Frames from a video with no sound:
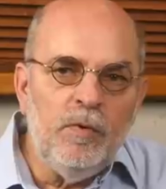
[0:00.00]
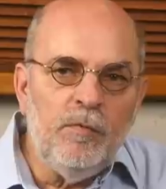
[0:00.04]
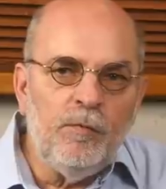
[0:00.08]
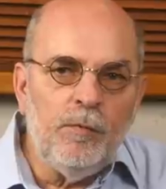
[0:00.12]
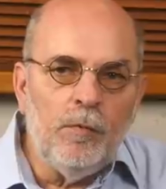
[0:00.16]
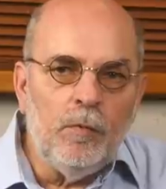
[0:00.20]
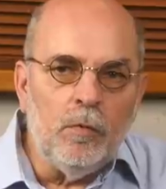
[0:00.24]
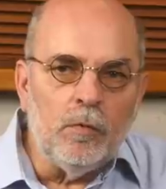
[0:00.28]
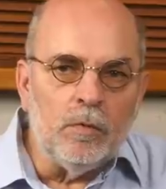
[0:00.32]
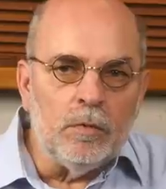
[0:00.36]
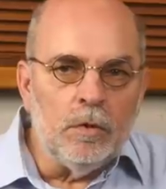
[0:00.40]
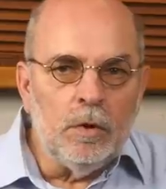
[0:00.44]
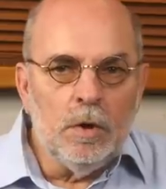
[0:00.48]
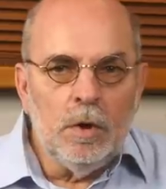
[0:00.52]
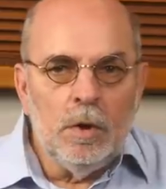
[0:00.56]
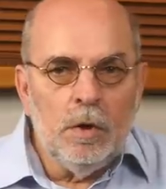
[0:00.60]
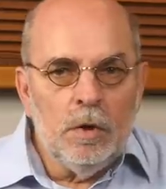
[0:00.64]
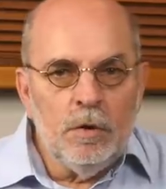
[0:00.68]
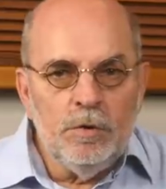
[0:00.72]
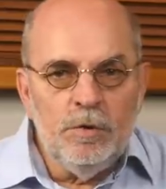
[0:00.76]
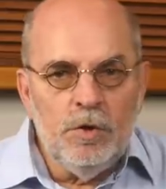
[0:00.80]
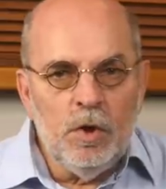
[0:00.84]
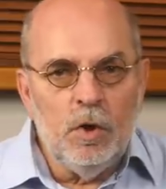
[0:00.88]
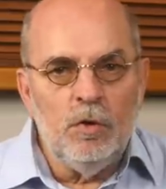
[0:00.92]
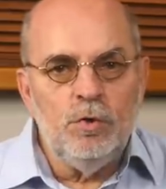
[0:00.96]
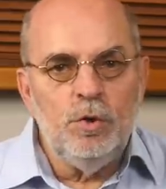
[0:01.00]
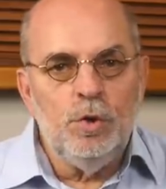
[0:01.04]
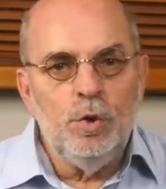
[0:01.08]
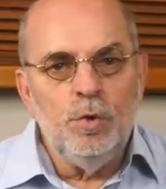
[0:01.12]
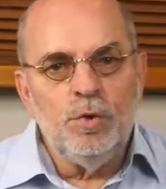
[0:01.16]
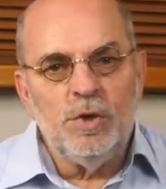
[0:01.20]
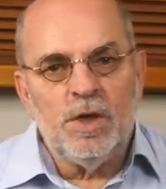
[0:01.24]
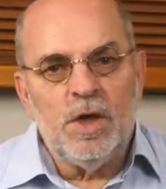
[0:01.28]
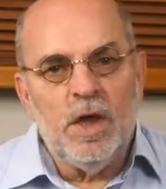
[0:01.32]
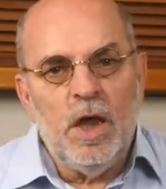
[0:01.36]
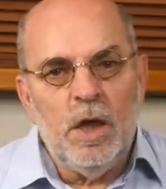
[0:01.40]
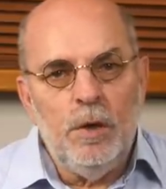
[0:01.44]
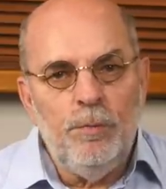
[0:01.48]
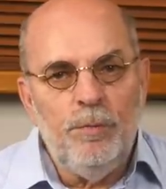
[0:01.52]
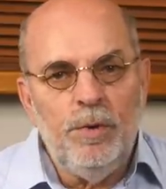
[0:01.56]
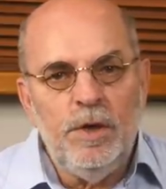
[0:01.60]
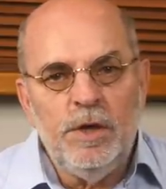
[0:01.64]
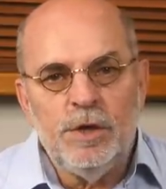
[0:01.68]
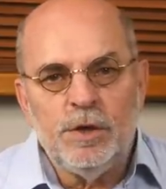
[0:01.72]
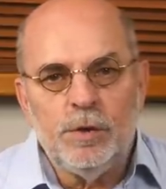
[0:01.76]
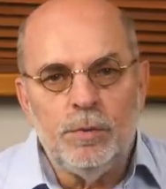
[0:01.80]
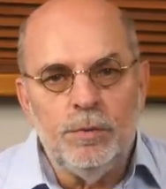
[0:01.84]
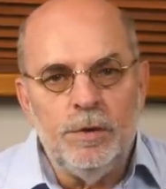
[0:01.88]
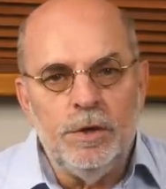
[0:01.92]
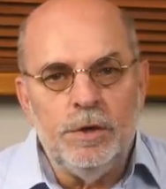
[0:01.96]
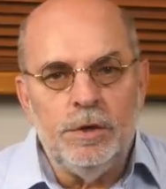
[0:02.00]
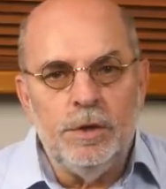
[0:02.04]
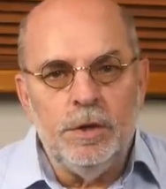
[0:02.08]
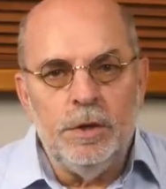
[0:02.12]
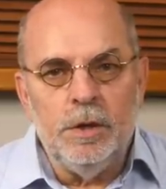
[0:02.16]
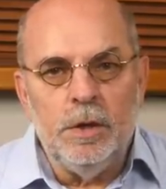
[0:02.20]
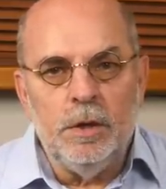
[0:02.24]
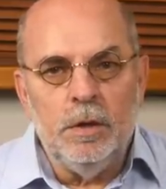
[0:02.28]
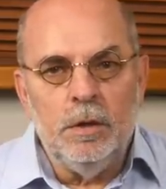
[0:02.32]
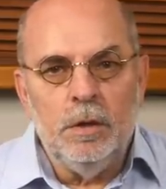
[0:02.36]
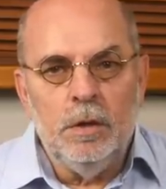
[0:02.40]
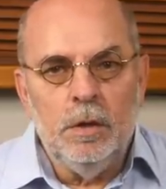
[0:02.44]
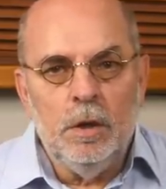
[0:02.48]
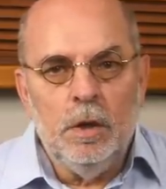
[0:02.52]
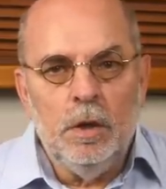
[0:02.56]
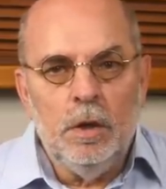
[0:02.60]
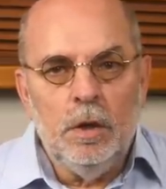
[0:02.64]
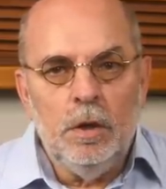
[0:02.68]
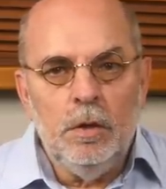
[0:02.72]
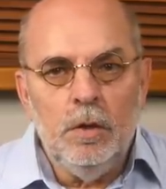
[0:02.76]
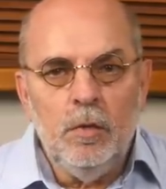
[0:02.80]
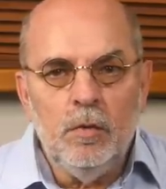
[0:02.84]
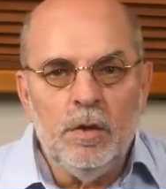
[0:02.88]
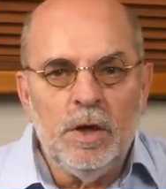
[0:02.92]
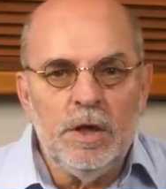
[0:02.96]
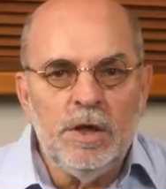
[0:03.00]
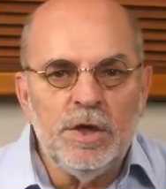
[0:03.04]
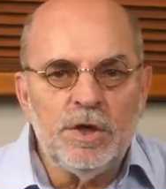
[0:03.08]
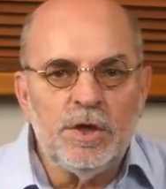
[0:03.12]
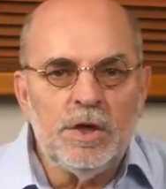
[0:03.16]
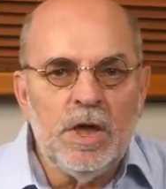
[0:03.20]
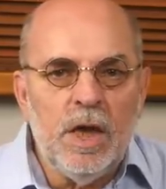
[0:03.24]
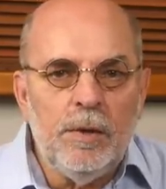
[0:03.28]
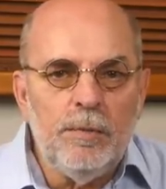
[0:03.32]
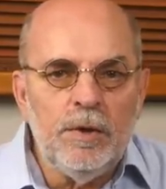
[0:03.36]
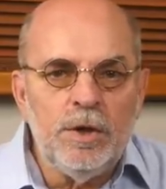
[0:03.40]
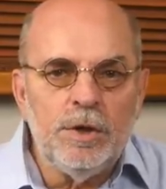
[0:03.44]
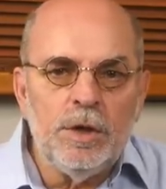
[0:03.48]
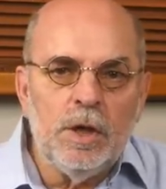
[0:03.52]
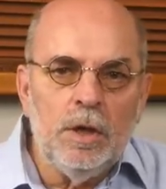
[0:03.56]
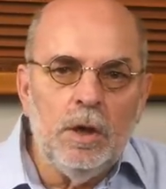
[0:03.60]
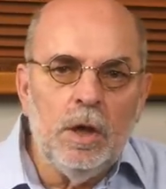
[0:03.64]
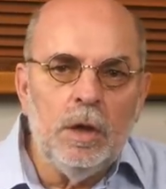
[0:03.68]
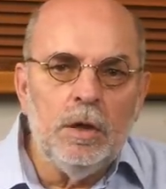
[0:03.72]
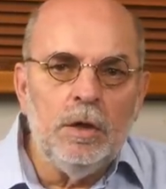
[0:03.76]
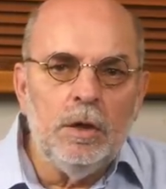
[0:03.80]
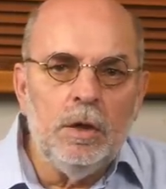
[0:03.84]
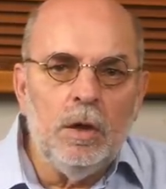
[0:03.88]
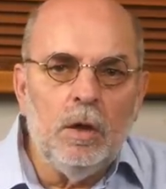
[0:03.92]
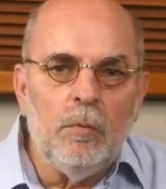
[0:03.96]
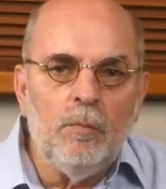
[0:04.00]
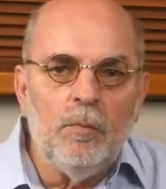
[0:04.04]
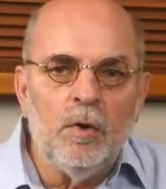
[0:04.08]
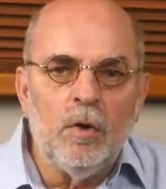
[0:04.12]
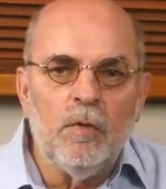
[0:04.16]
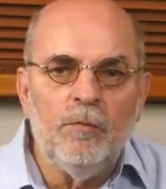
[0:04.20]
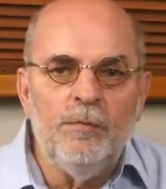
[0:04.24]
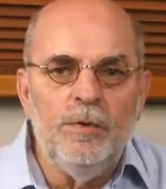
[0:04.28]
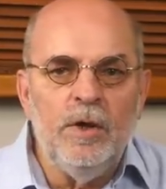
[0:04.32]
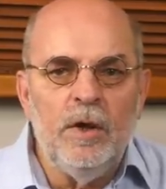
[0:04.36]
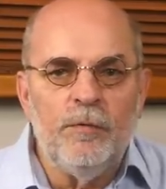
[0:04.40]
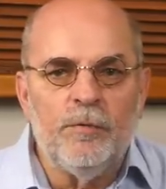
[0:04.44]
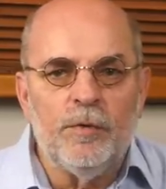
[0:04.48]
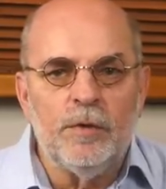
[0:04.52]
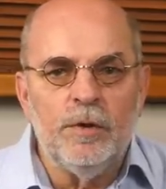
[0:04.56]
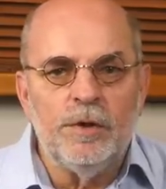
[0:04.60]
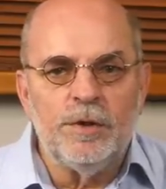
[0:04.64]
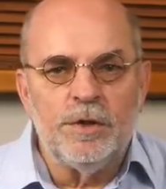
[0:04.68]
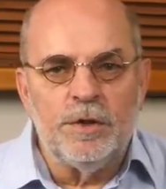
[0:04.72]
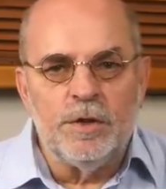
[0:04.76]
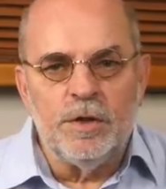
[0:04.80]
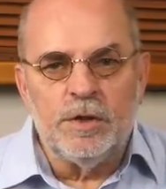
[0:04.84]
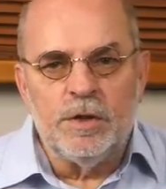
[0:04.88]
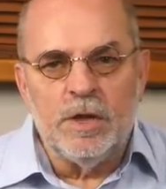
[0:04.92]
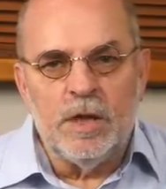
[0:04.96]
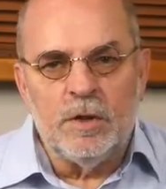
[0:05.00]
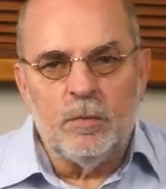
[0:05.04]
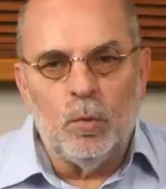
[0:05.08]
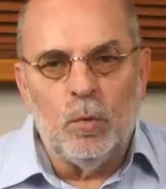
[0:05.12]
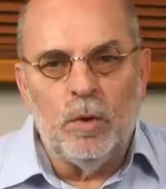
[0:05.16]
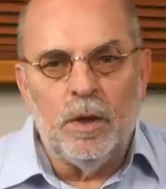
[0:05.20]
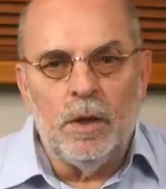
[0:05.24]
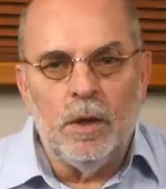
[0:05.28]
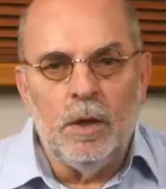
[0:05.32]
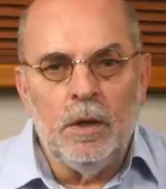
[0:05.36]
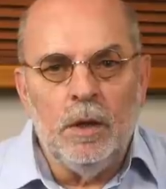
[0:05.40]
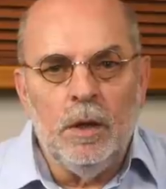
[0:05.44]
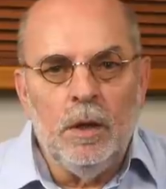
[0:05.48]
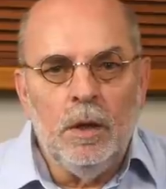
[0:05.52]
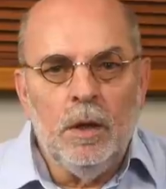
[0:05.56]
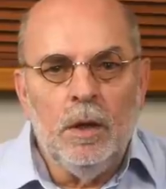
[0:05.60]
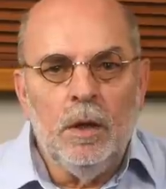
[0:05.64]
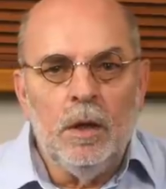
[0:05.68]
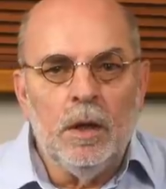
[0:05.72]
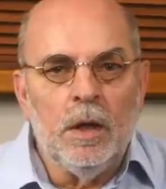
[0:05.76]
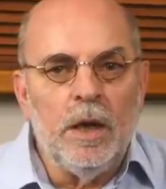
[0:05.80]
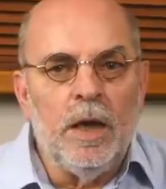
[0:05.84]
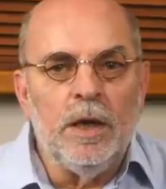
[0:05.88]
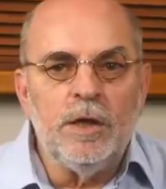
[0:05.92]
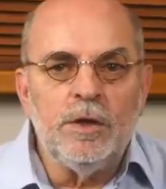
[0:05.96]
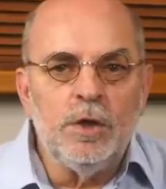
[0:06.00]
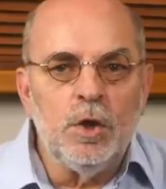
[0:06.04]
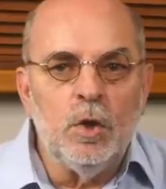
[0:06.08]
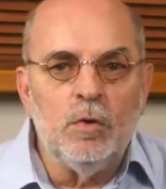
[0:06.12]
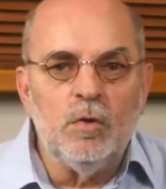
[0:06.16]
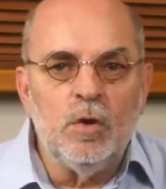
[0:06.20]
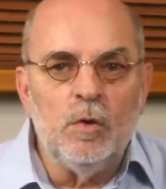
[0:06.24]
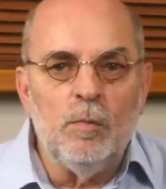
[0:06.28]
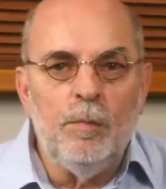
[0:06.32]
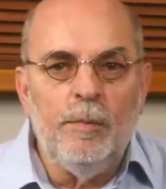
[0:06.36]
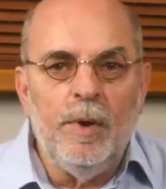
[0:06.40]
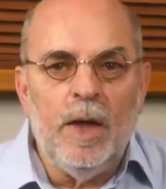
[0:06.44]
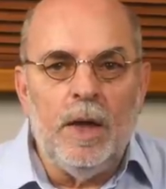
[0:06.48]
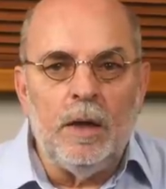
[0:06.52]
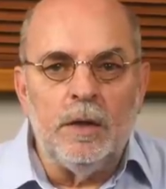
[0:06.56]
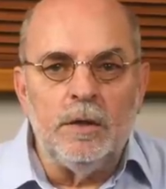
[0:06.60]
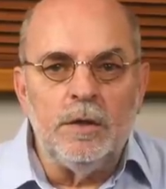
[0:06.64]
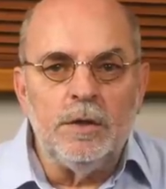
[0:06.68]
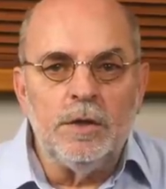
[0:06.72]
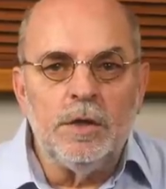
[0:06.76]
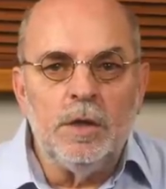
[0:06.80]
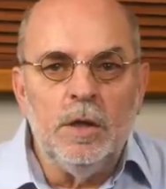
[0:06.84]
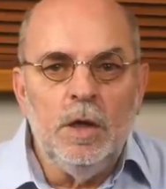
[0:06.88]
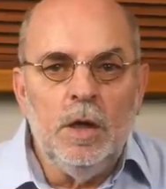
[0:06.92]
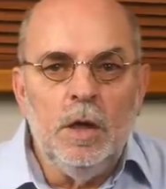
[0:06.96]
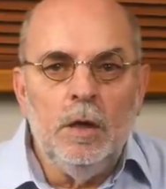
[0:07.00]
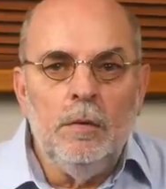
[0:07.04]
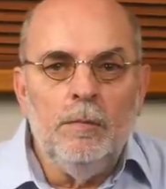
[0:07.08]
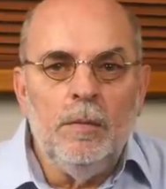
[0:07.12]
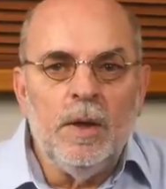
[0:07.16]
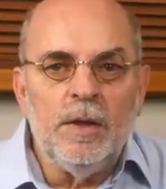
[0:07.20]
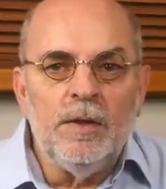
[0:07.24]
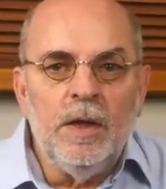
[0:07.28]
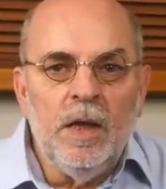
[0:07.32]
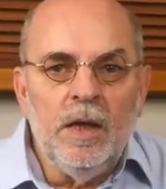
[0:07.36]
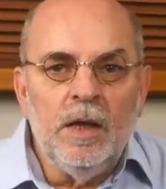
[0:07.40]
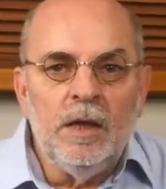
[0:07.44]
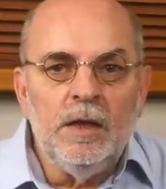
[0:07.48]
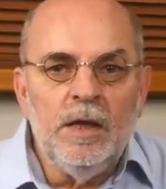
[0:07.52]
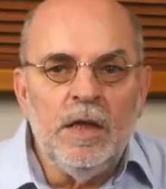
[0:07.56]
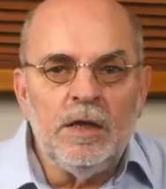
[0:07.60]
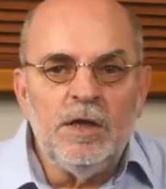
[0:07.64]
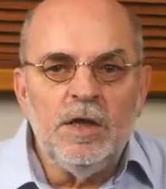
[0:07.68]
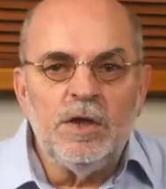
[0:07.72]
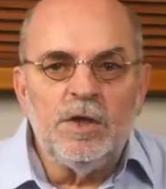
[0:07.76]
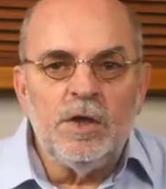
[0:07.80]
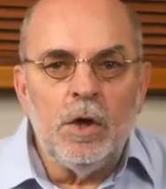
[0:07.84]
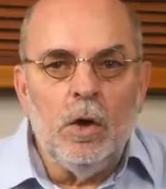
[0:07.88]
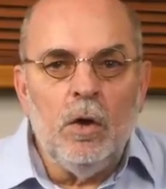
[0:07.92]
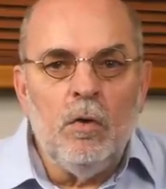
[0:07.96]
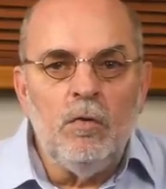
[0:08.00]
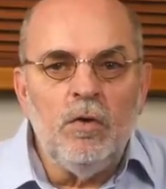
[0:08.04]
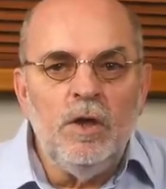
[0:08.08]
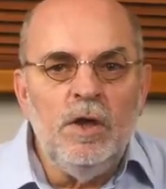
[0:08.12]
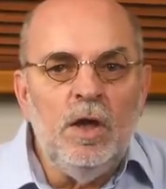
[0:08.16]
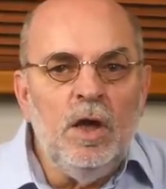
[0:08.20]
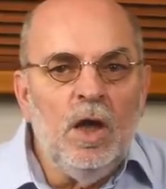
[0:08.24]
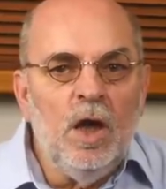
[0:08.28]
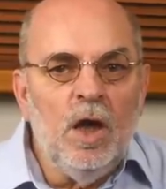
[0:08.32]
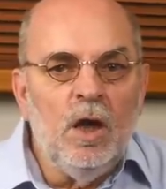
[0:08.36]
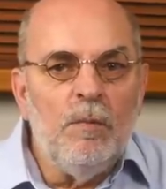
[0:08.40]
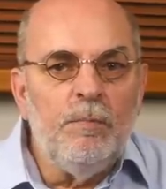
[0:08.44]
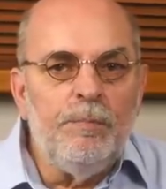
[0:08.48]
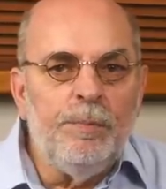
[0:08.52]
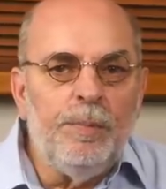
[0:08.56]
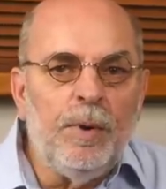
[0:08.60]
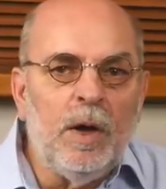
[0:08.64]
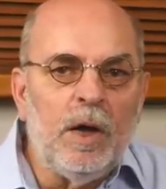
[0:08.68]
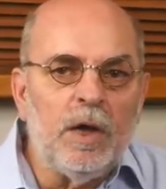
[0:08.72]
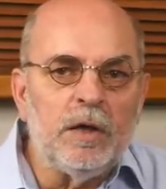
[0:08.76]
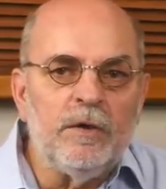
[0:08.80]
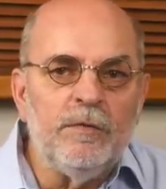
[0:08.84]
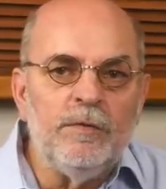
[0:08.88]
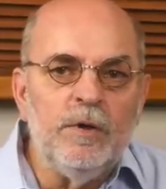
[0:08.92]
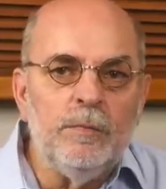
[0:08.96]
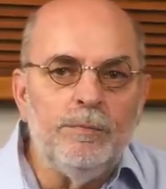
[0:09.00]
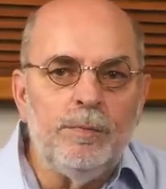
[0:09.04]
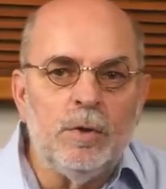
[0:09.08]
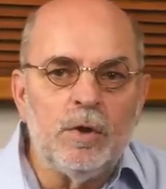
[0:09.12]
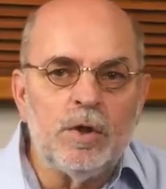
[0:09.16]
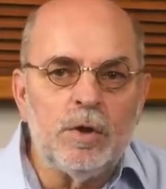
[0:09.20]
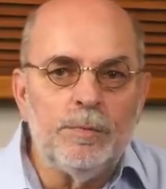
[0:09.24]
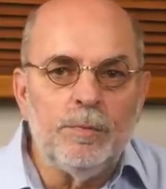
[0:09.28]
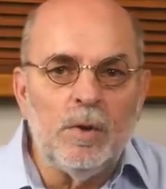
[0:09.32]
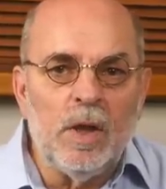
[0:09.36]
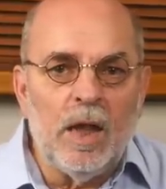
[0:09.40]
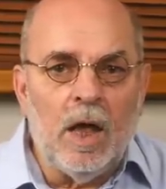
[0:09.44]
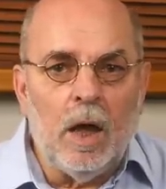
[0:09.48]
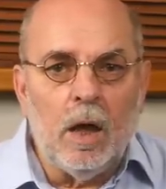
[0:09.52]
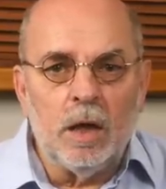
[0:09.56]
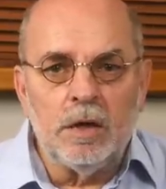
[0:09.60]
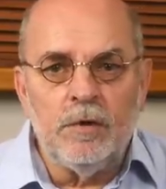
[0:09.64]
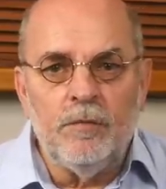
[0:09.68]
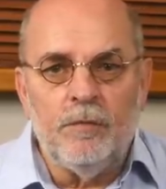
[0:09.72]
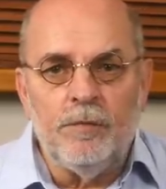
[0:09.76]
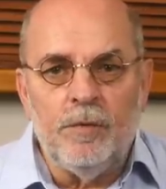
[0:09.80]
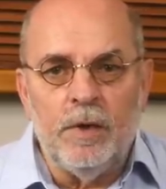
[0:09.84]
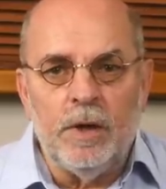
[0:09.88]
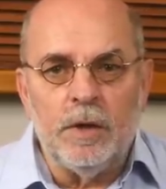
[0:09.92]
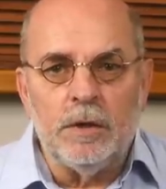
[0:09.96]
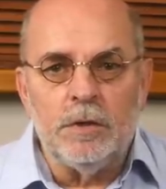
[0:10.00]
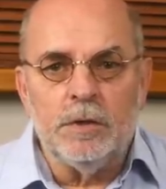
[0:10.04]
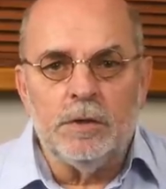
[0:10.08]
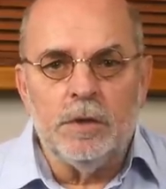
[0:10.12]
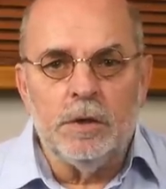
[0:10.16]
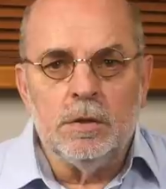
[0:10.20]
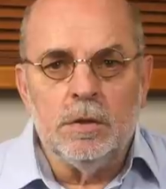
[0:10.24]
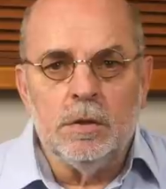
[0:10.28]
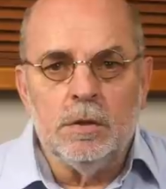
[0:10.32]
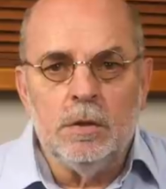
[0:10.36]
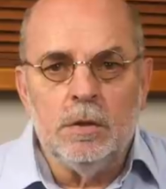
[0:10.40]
before, don't use A B switching. You can establish a number of differences that way, like tonal balance, but that is only a part of the possible artifacts.